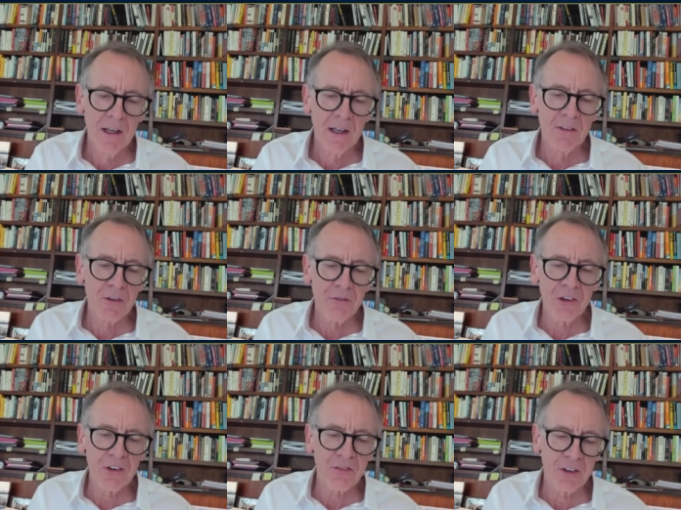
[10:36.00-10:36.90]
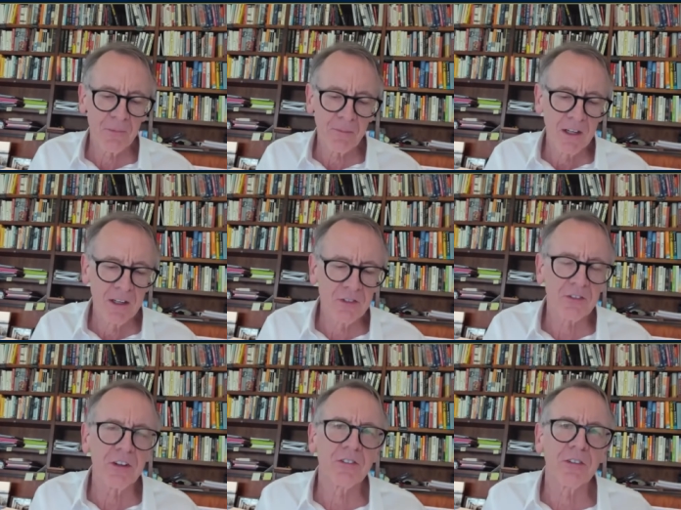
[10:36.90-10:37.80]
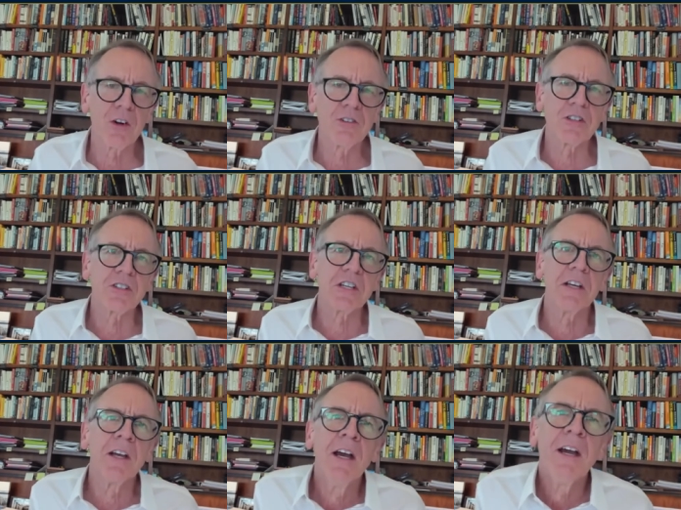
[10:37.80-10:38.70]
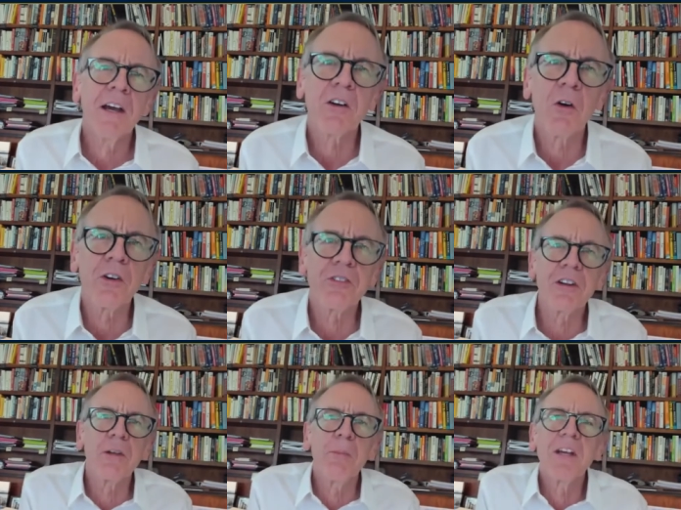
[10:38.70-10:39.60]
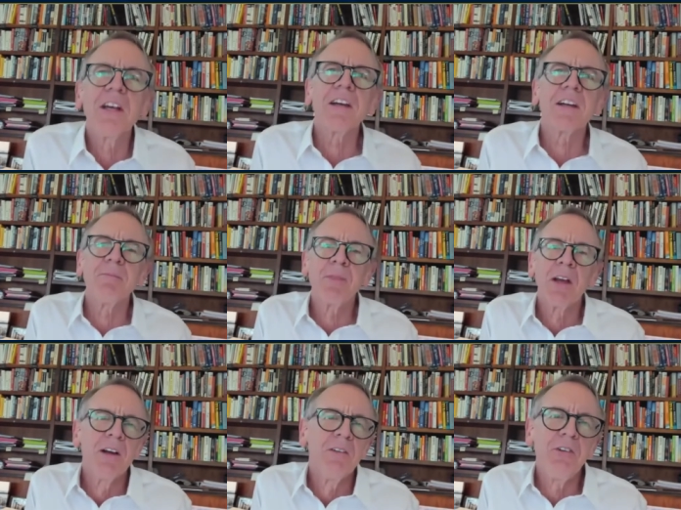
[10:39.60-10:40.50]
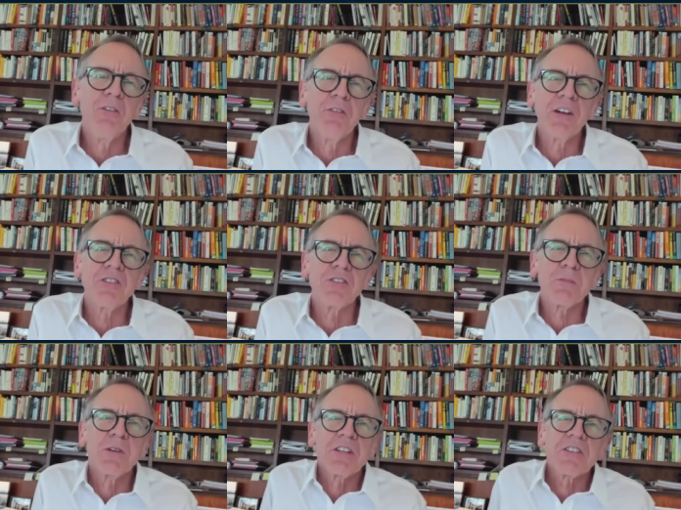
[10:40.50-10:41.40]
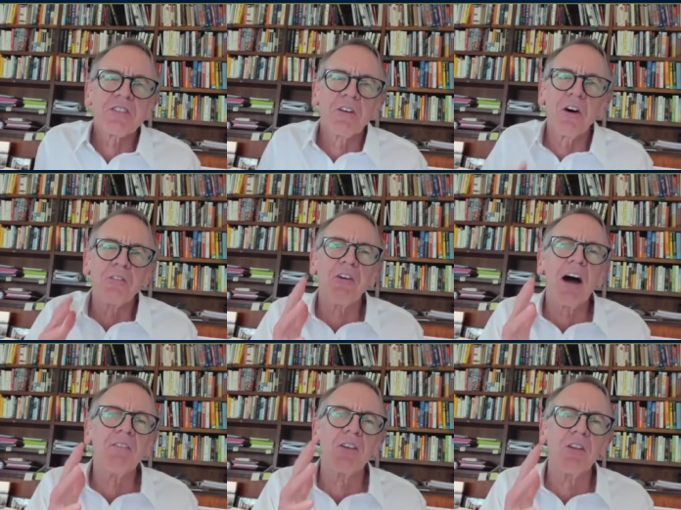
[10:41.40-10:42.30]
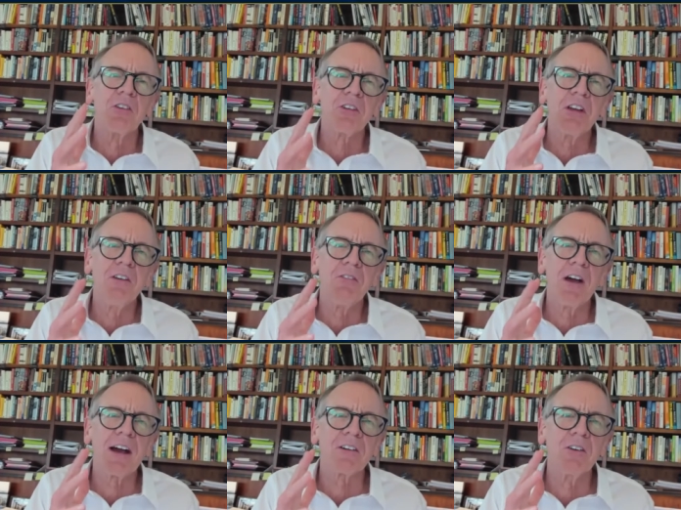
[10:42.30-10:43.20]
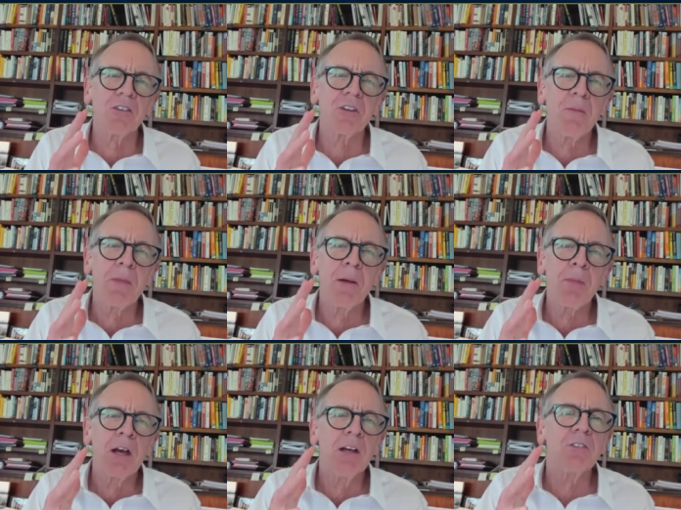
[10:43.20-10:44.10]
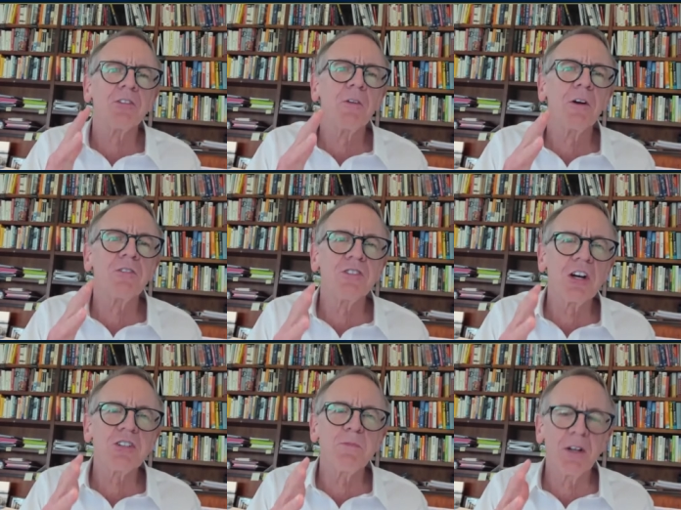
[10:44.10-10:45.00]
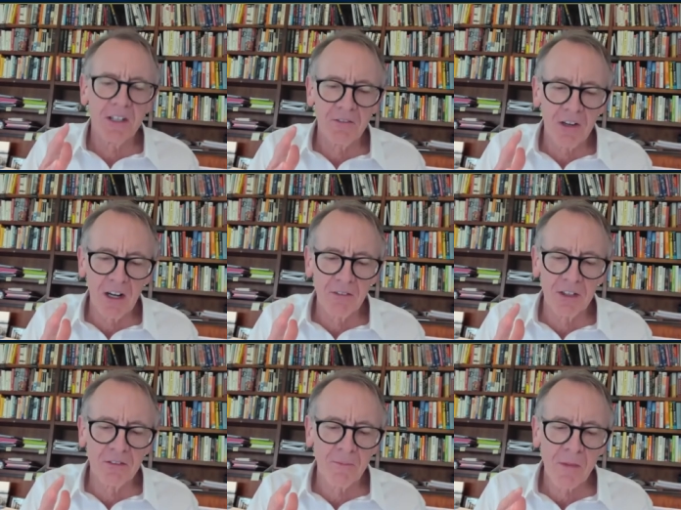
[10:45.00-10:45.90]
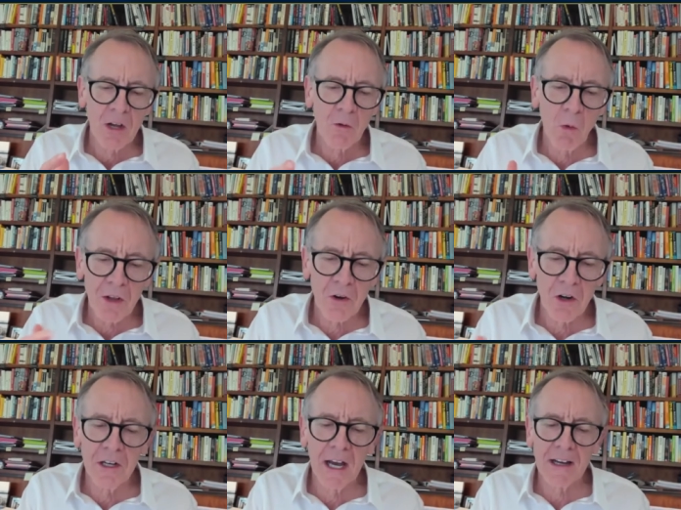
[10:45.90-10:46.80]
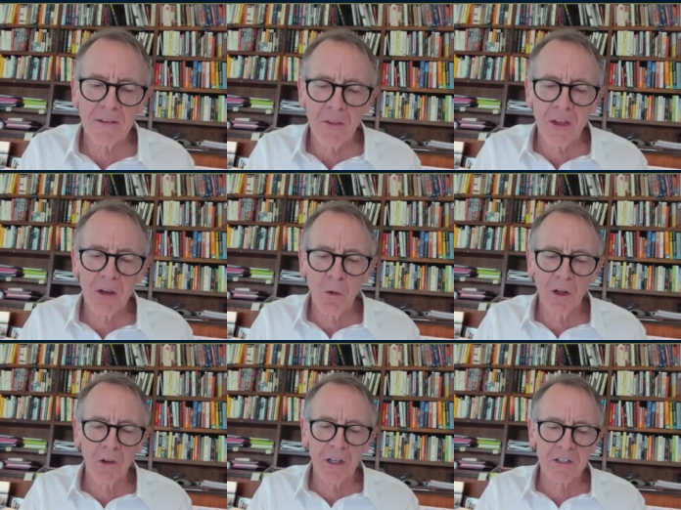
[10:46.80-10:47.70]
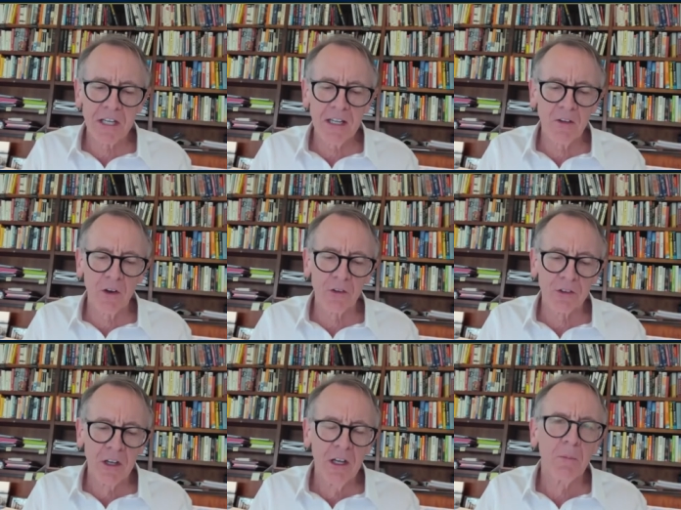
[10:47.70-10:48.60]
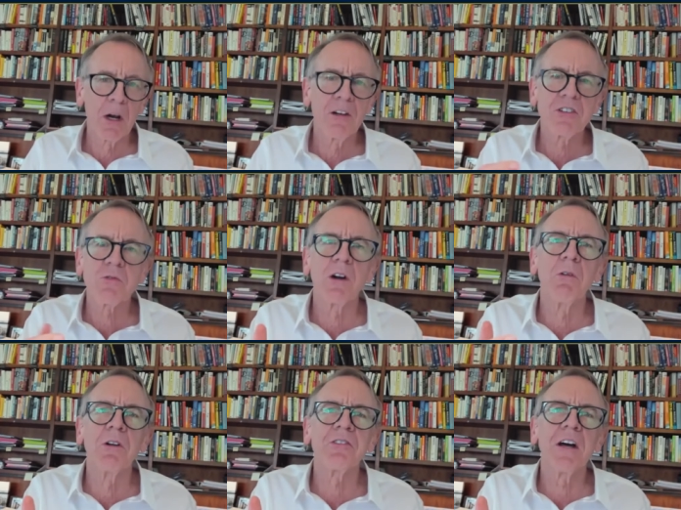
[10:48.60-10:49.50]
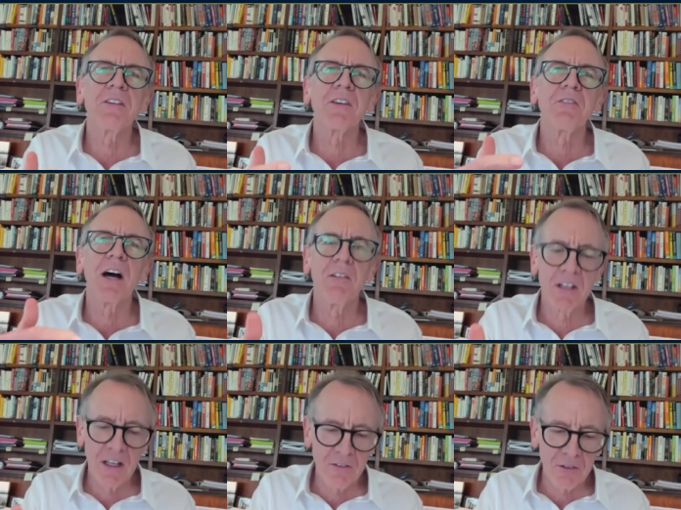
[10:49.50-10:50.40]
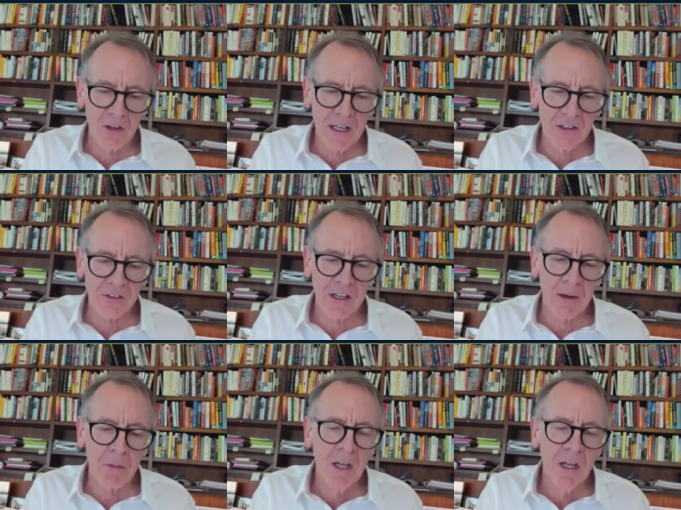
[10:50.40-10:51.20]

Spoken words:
And the fifth is a sense of urgency. And of course, at the beginning, few ventures possess all 5 of those key factors. And so there's judgment involved in whether or not they will attain those. But I just want to recite the 5 again for ASAPP,